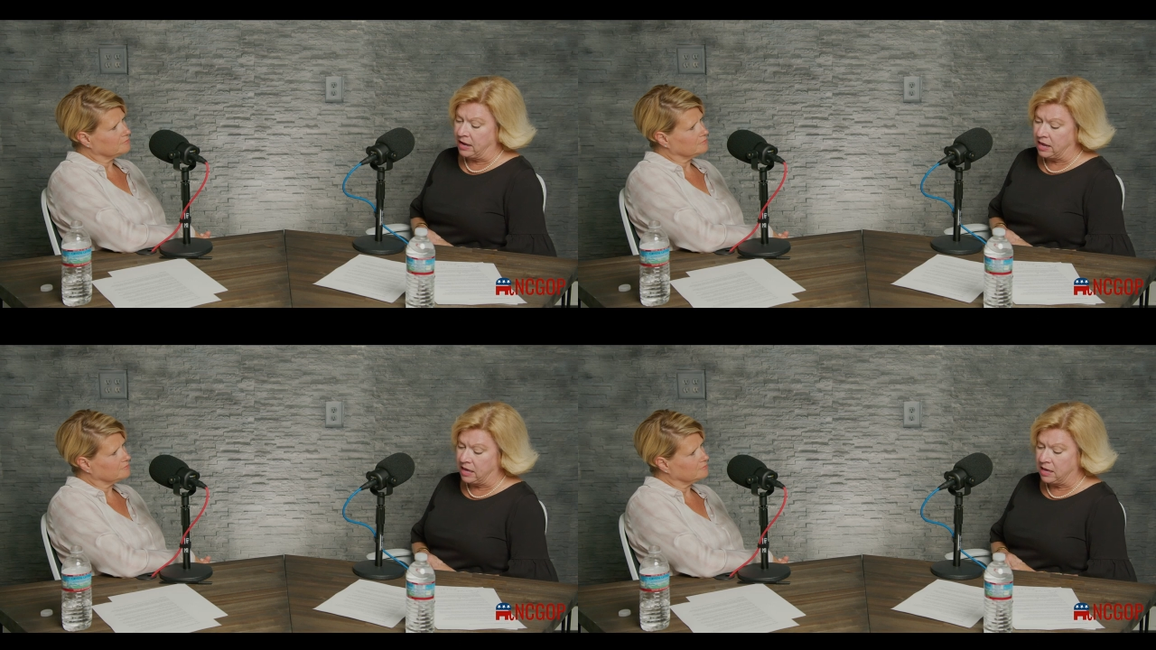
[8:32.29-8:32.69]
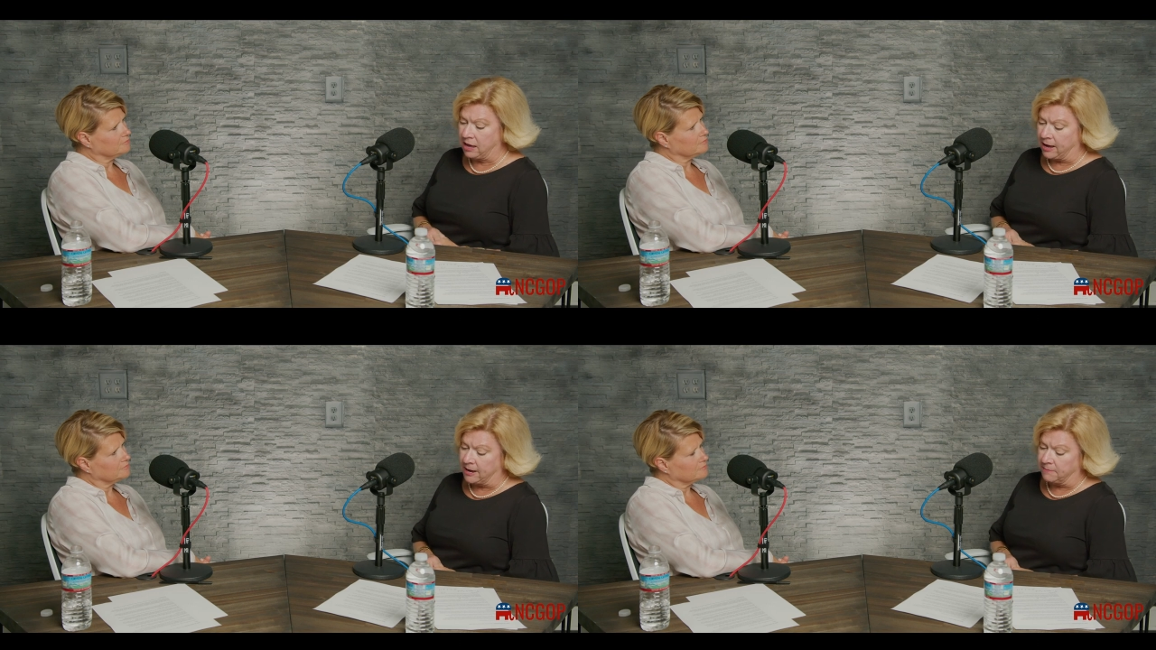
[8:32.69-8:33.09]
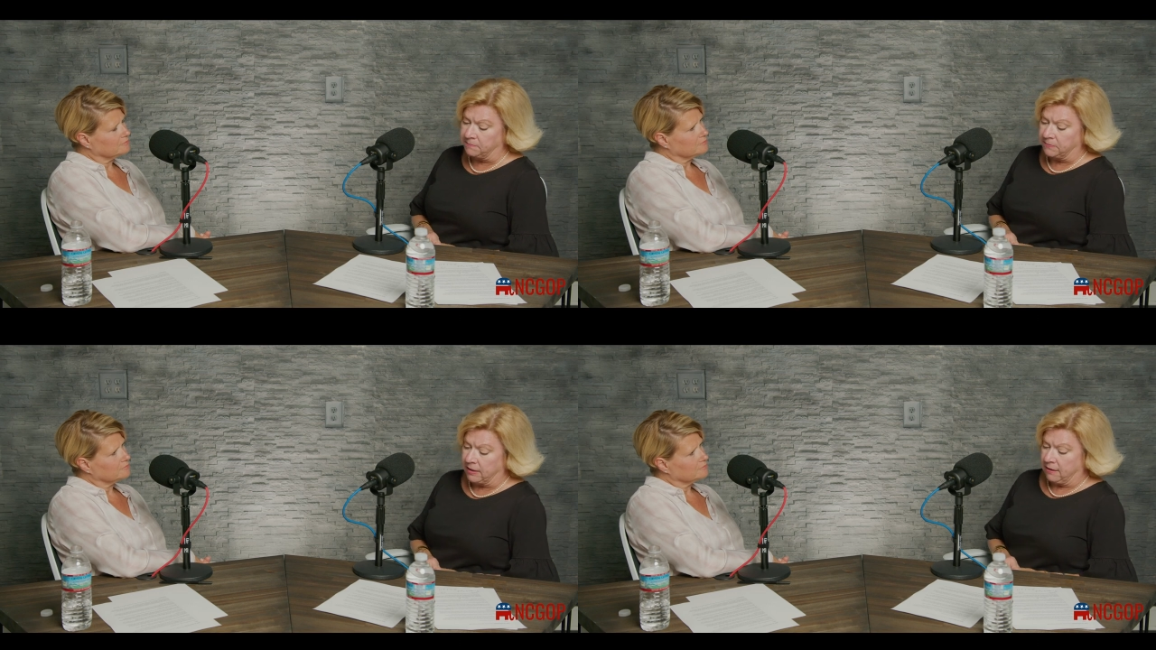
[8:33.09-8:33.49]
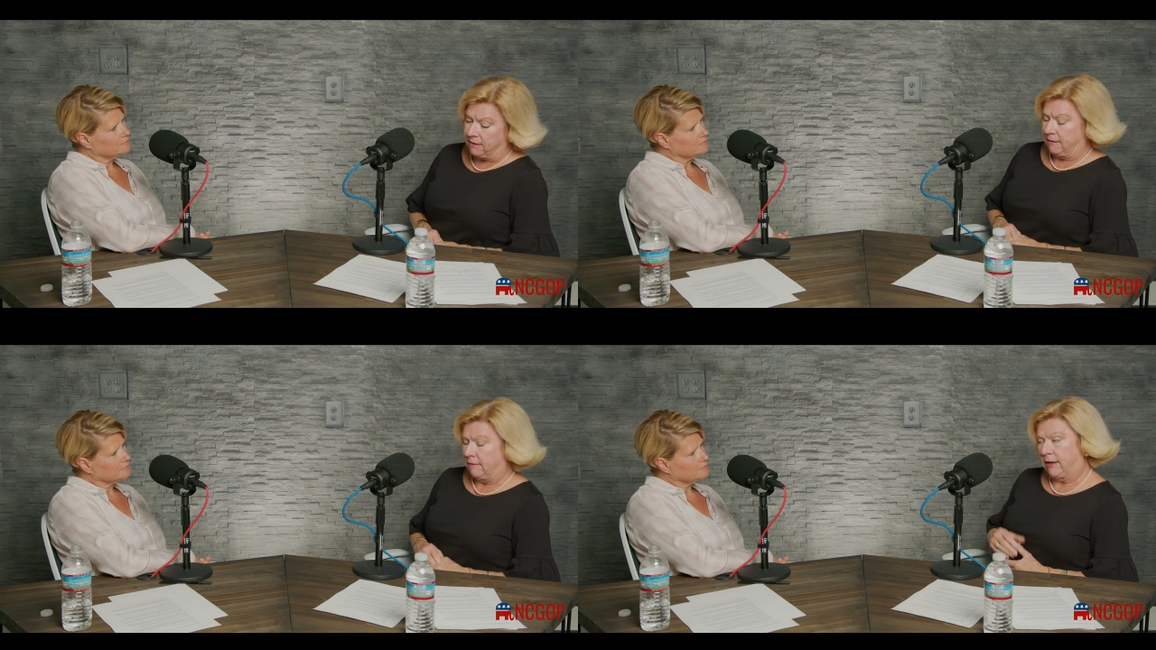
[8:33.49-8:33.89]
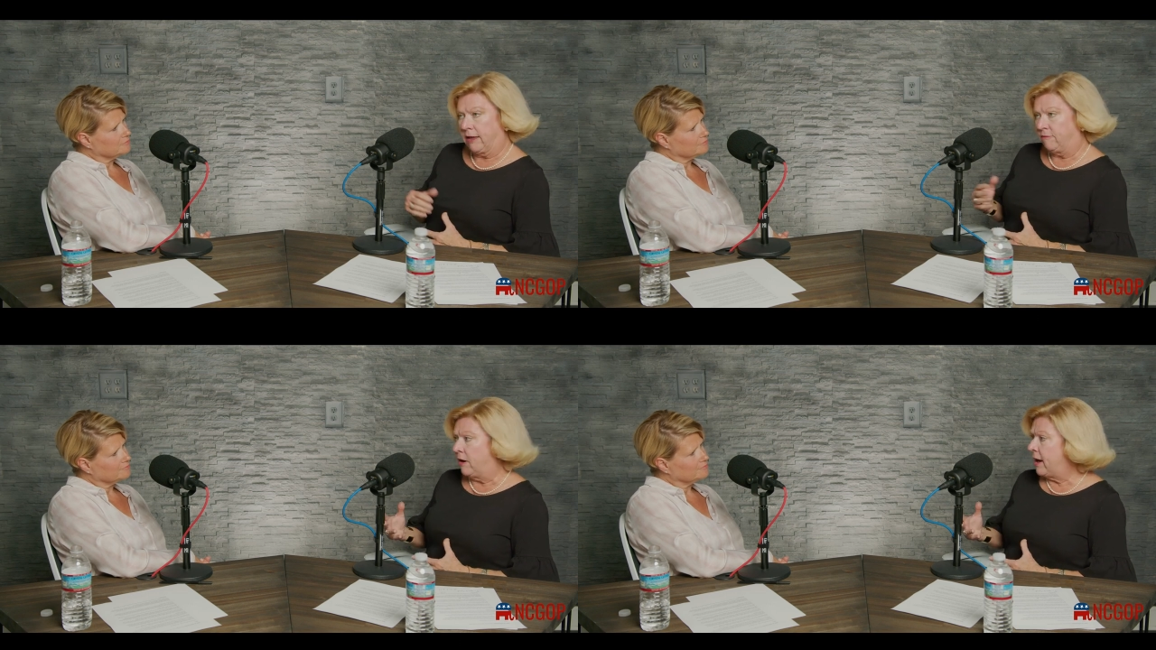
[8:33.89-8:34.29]
Speaker 1: any um,
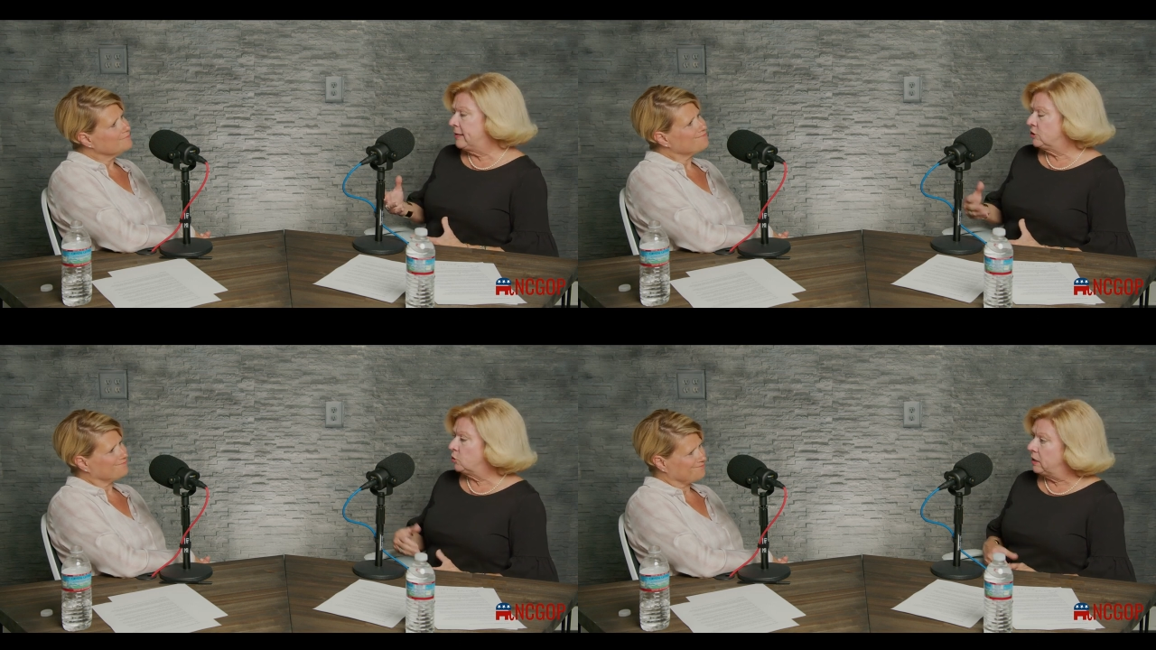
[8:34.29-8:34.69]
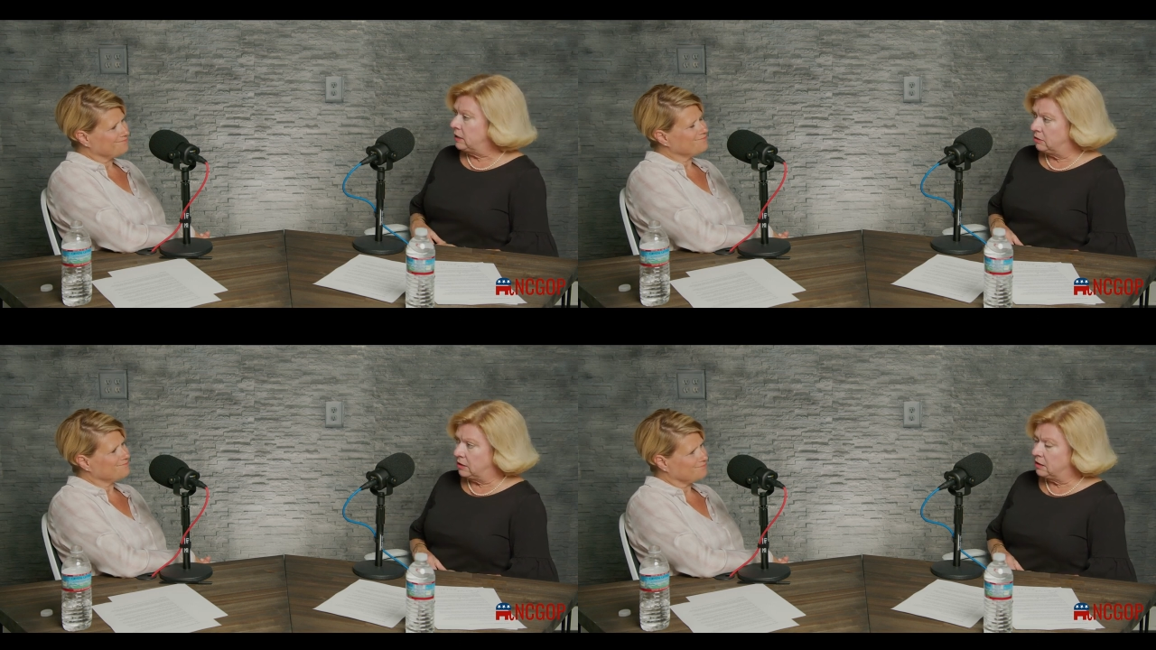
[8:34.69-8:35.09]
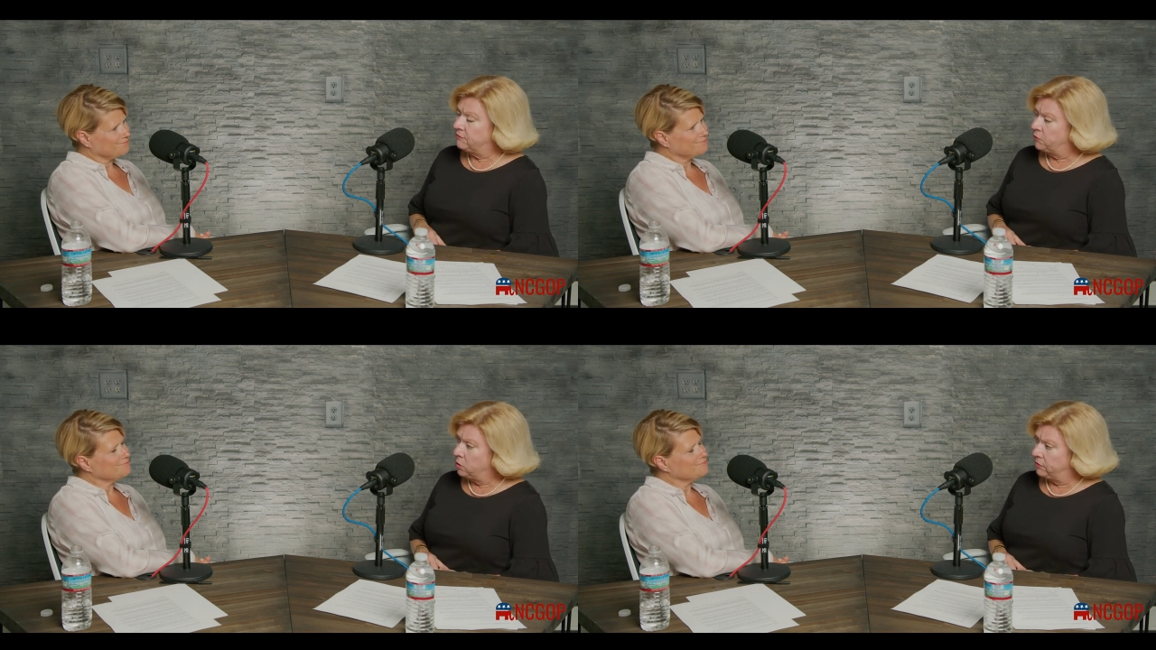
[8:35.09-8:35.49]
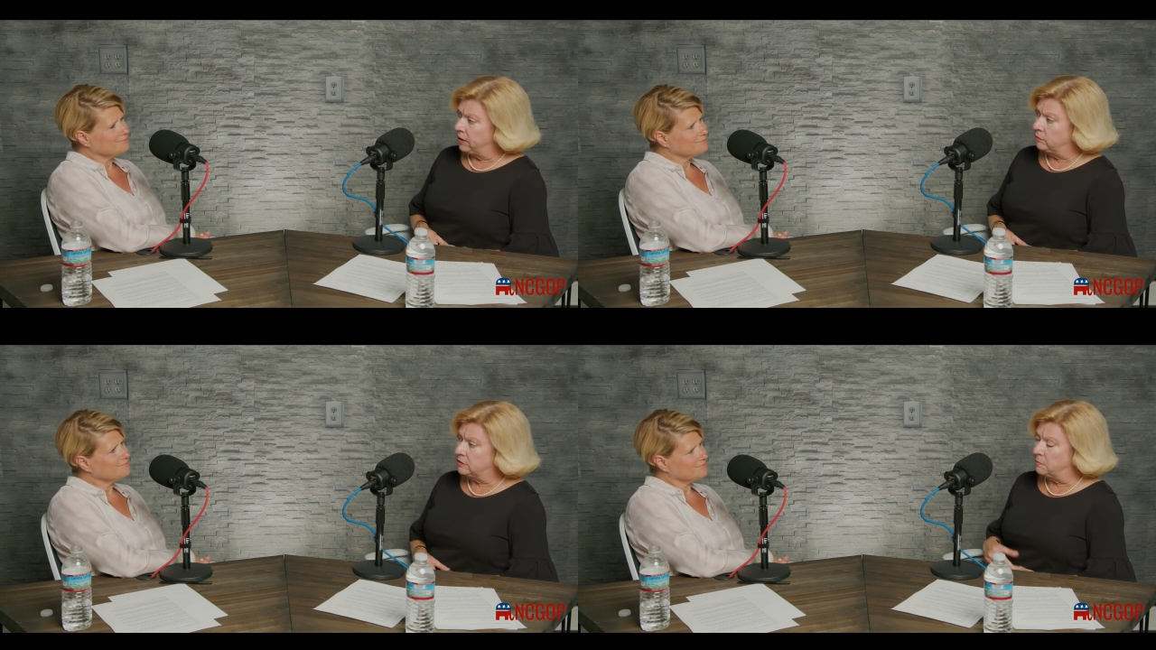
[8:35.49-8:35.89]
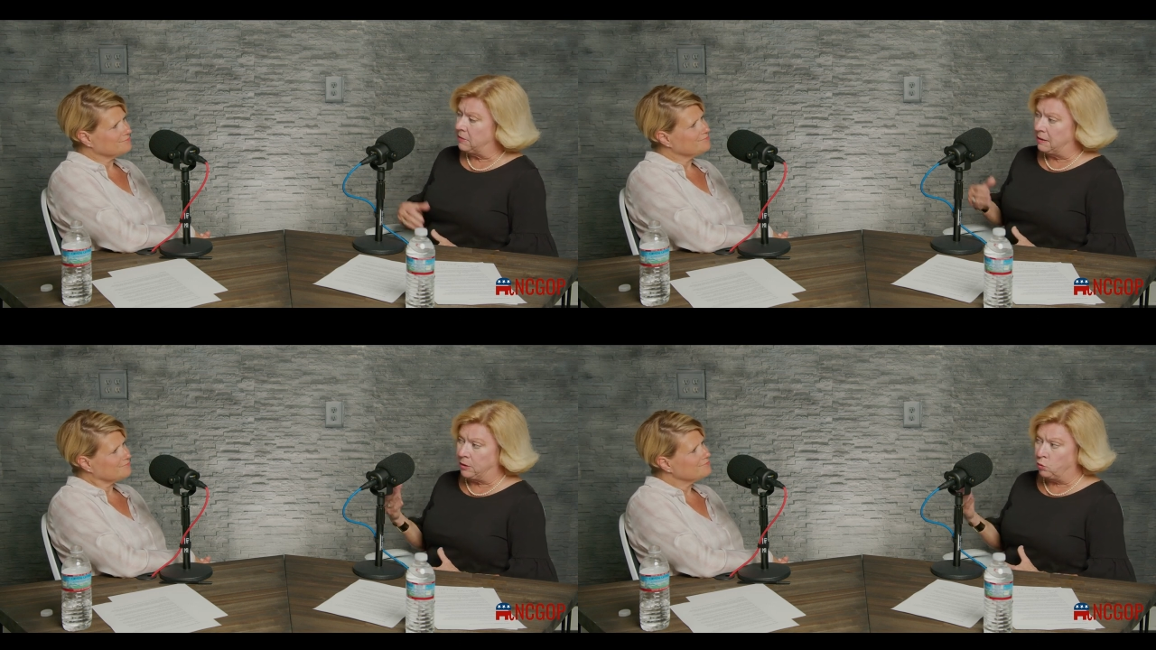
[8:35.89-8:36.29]
advice or anything for those that
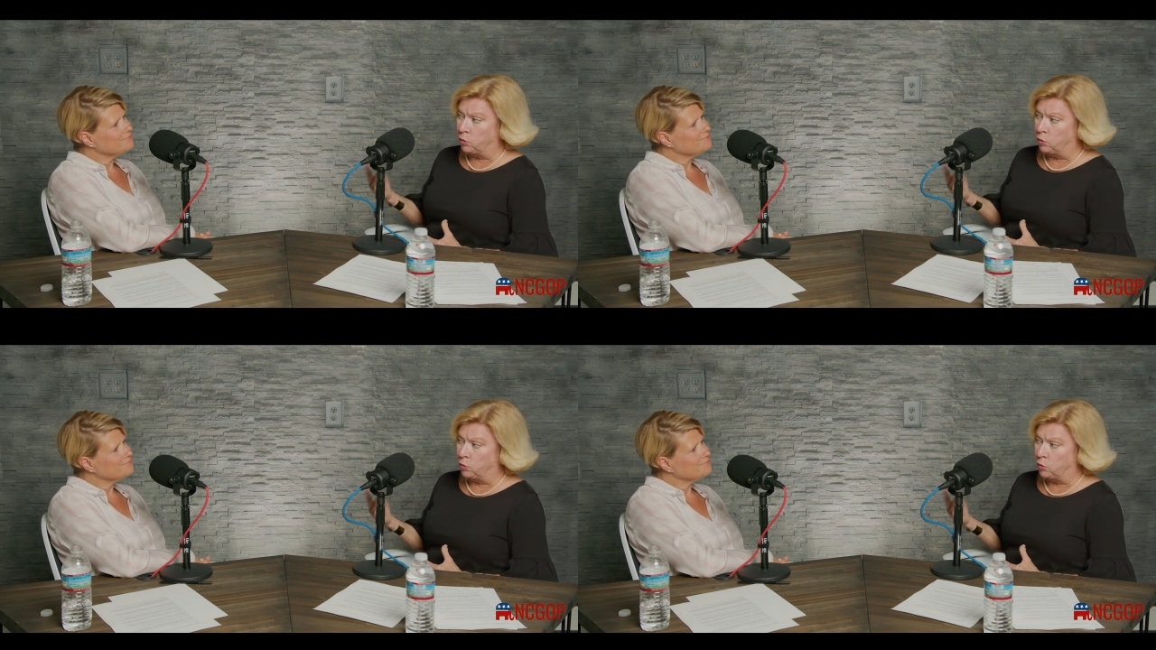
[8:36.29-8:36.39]
may be